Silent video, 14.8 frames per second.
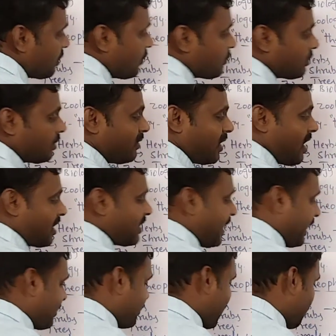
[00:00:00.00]
So what are
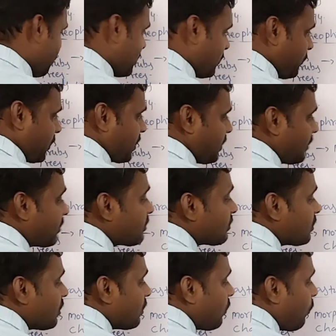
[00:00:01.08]
the examples for this?
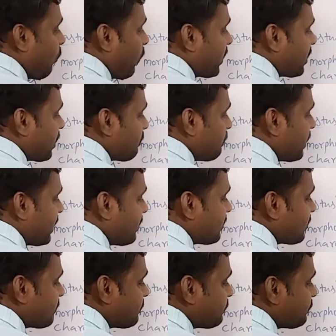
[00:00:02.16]

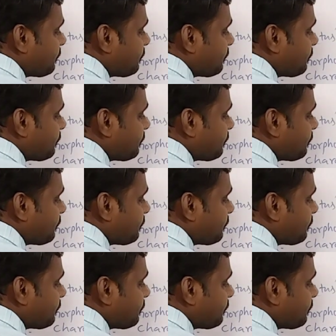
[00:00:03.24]
Vertebrates.